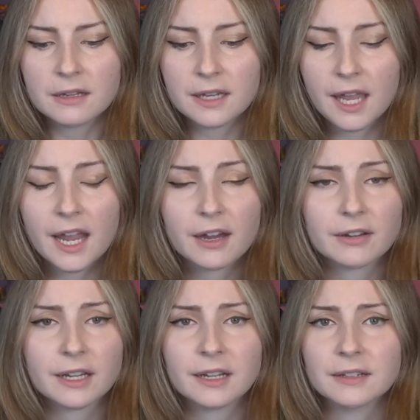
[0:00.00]

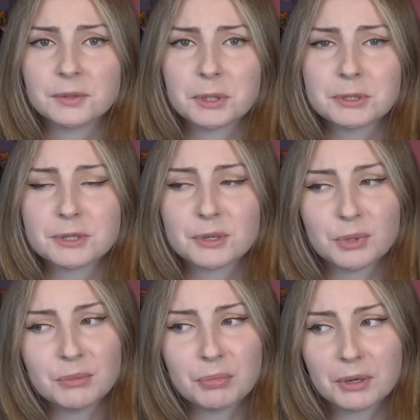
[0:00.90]
caring, like
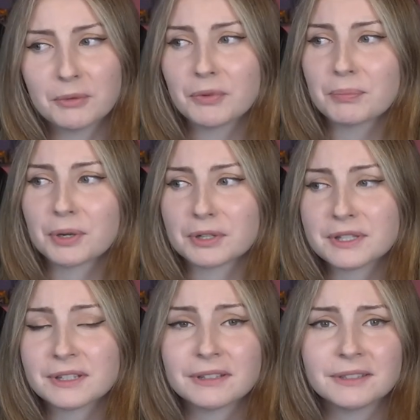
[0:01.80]
cinnamon bun of a
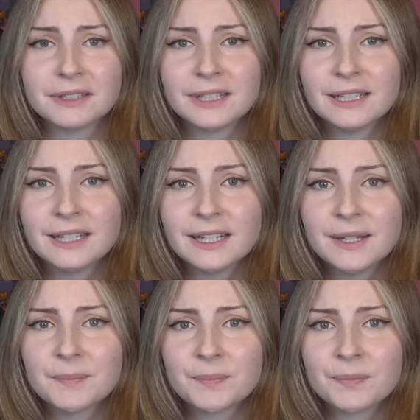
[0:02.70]
person.
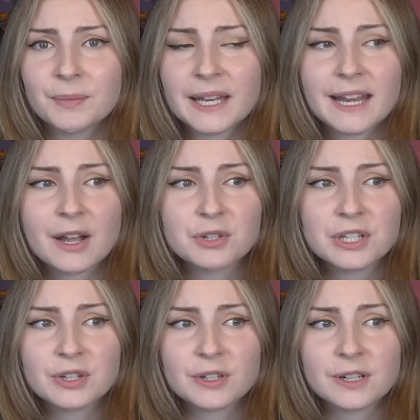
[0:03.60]
And now she
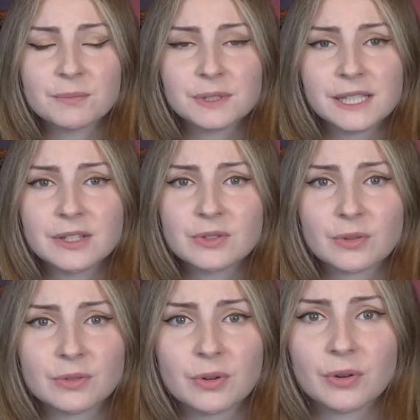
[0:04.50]
turned completely
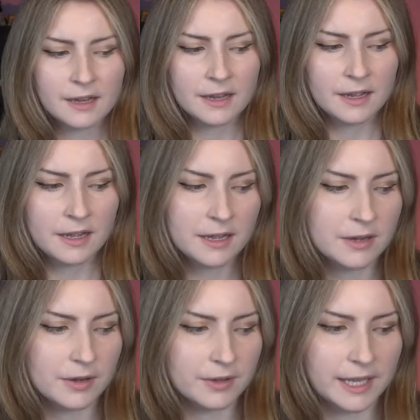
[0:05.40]
stone cold.
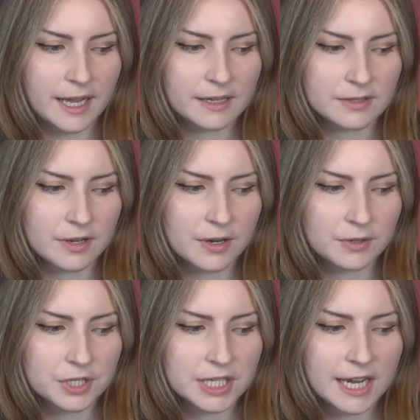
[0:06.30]
All that. So
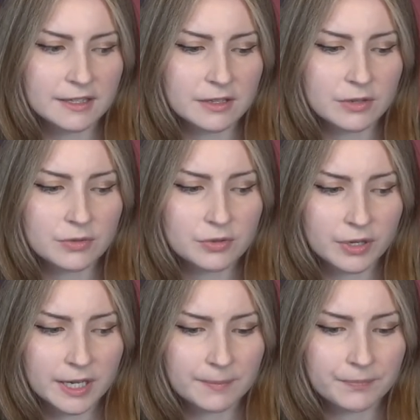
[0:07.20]
she has a new
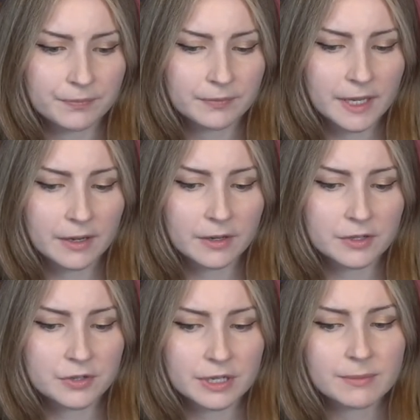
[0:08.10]
dream, and her
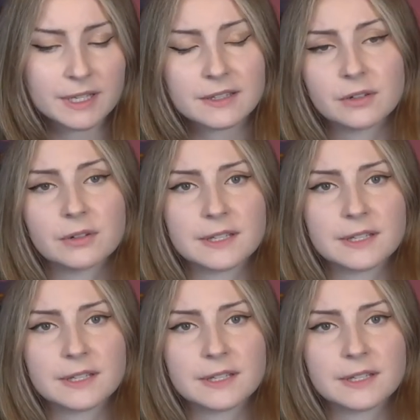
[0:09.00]
dream is to go to